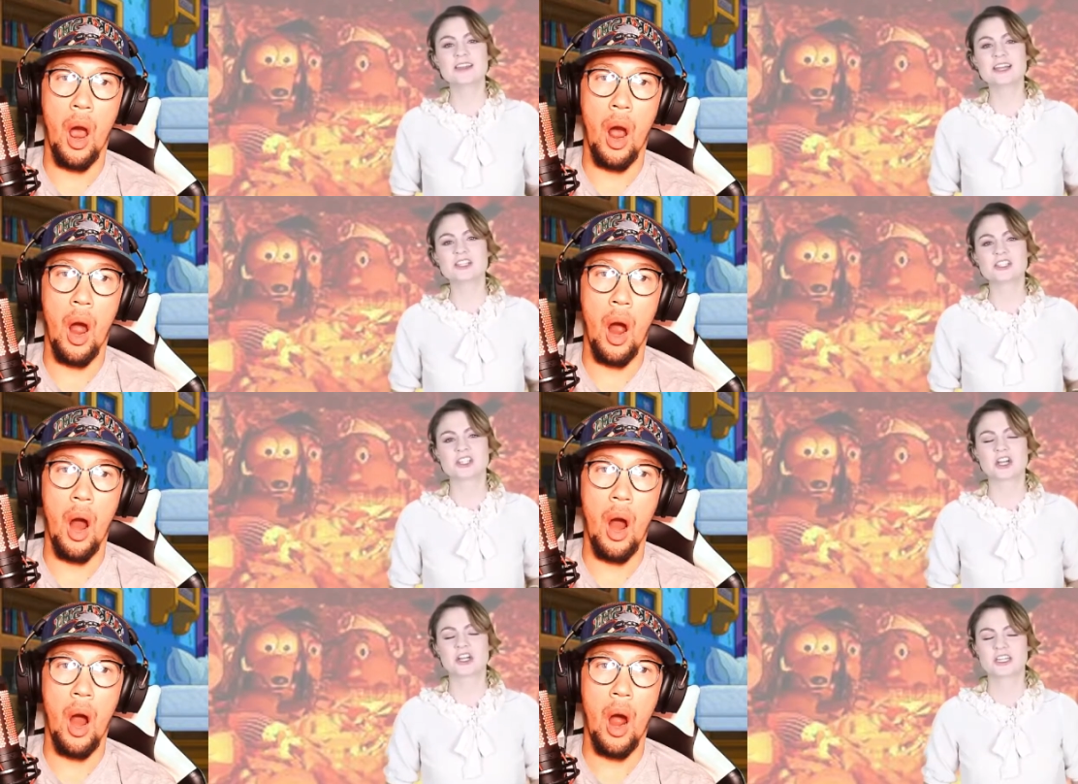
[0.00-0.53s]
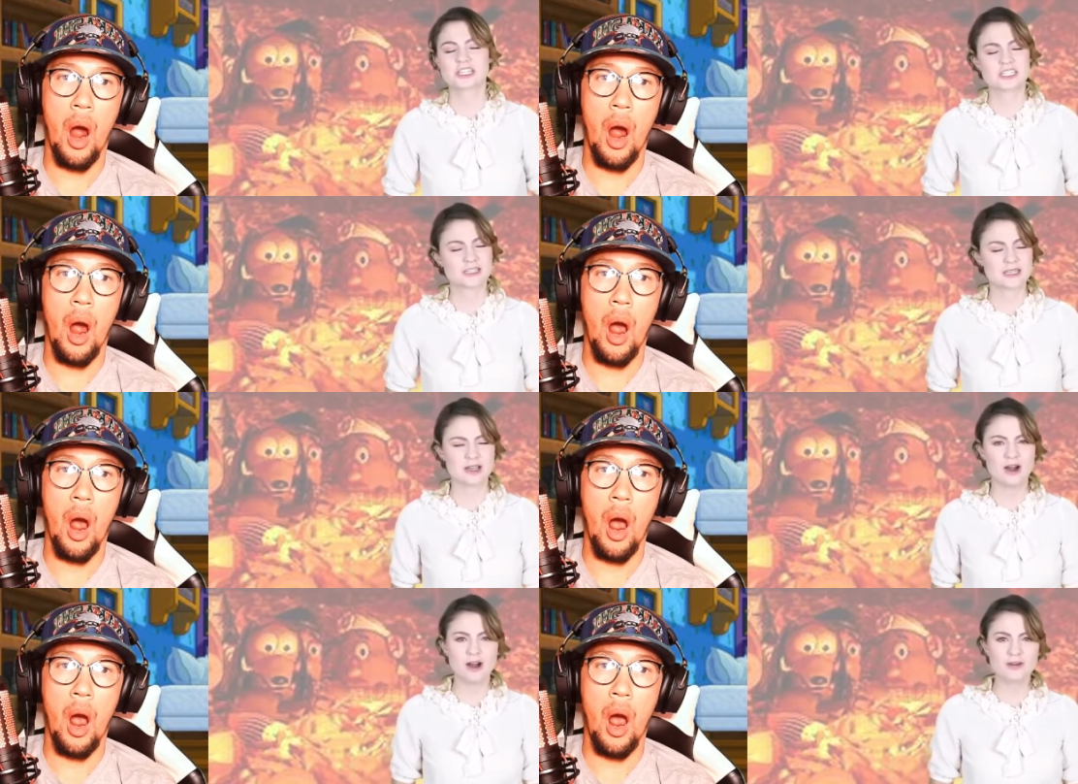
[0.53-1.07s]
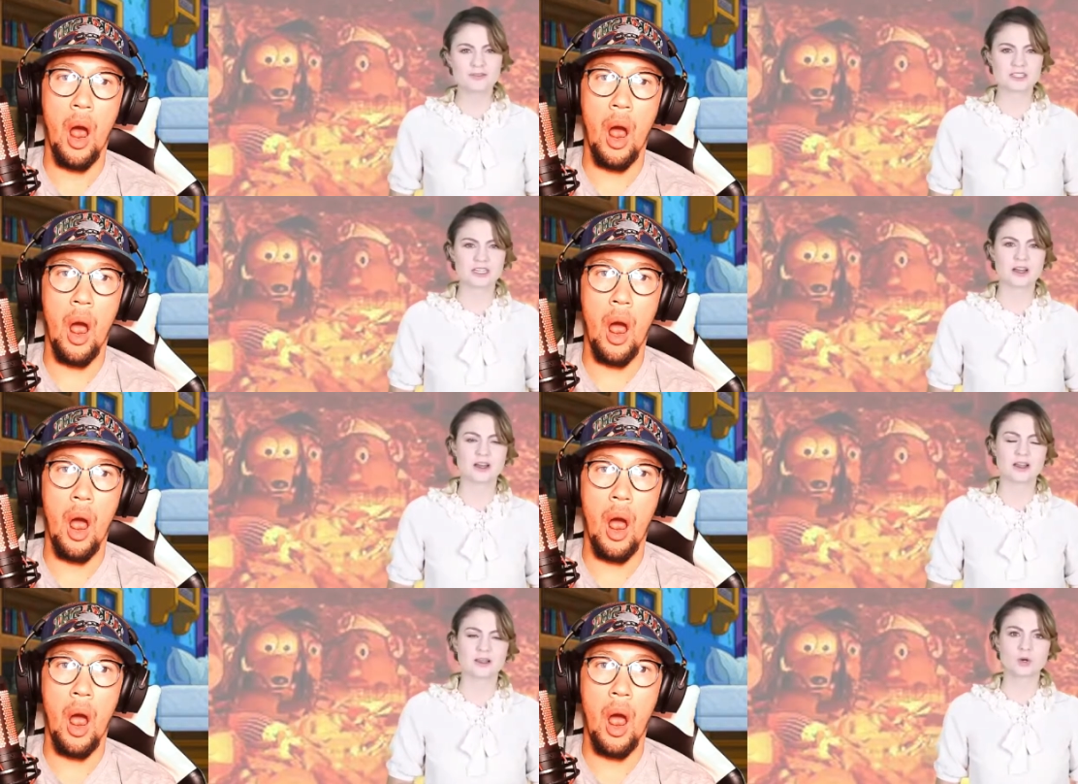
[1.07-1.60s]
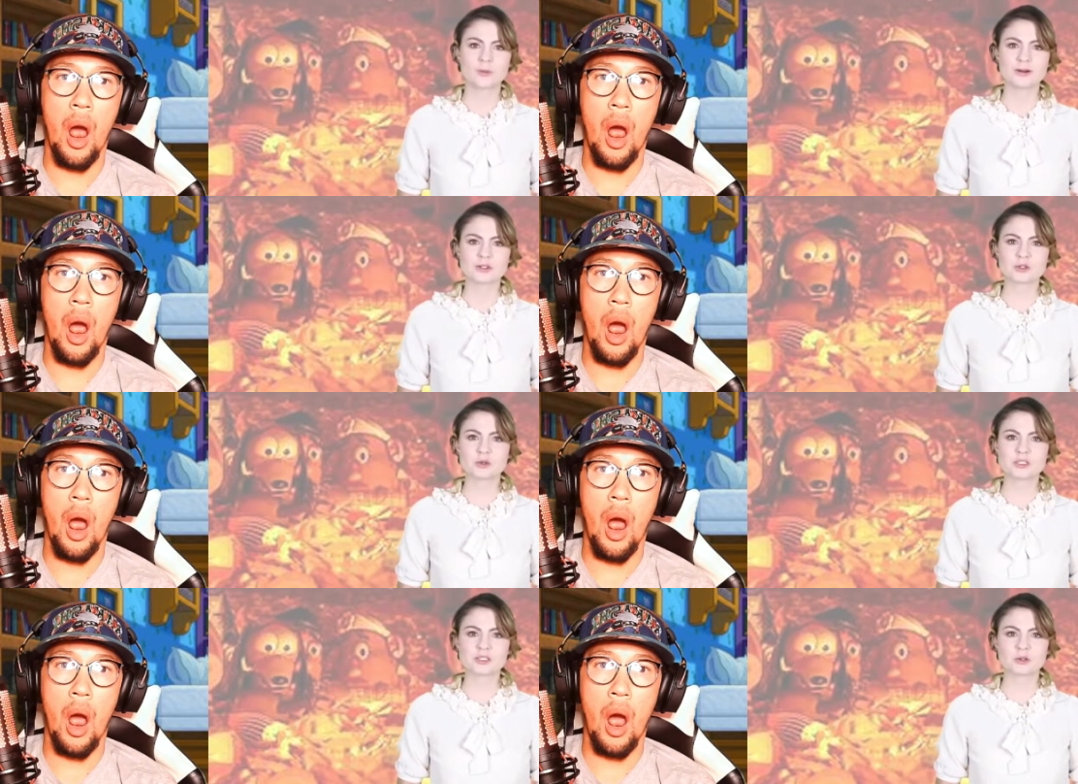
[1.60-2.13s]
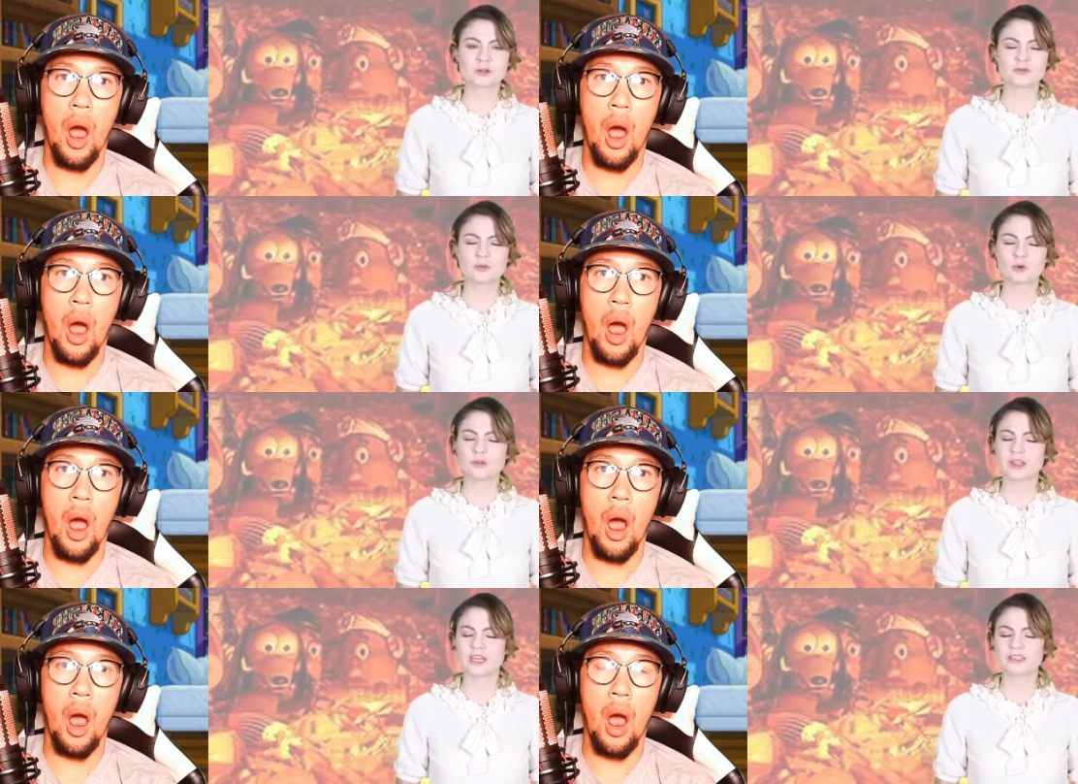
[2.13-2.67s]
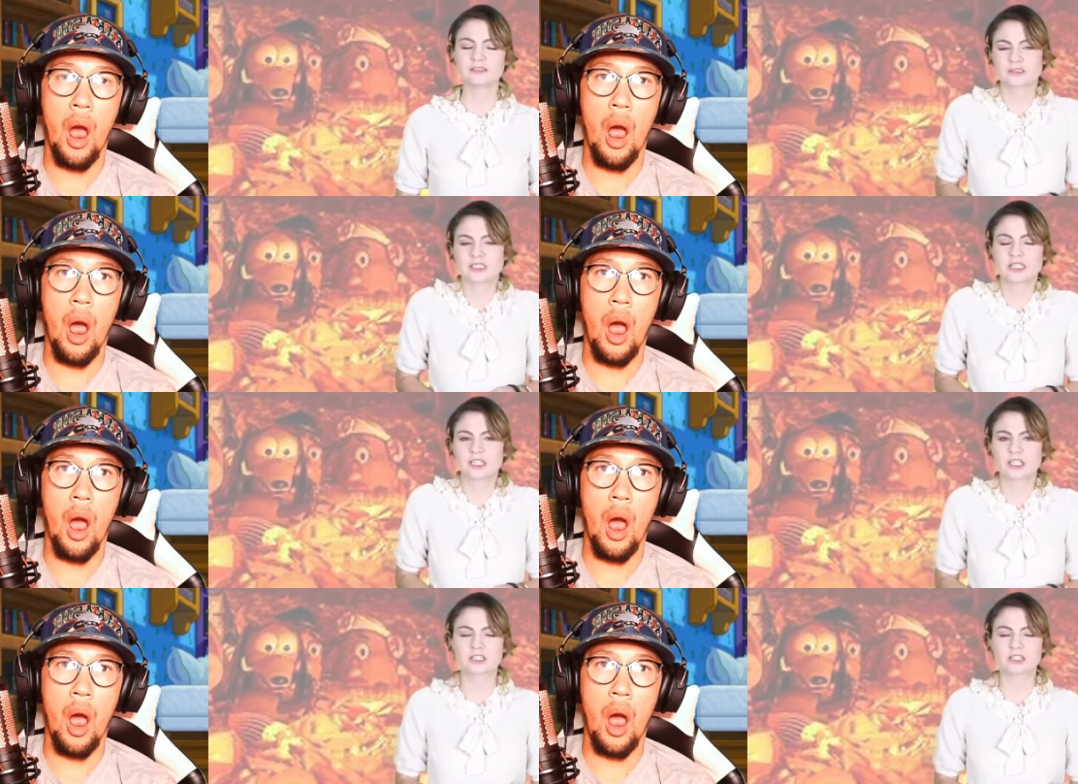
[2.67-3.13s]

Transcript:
Speaker 1: their journey to the afterlife. What about Toy Story 4 then? I don't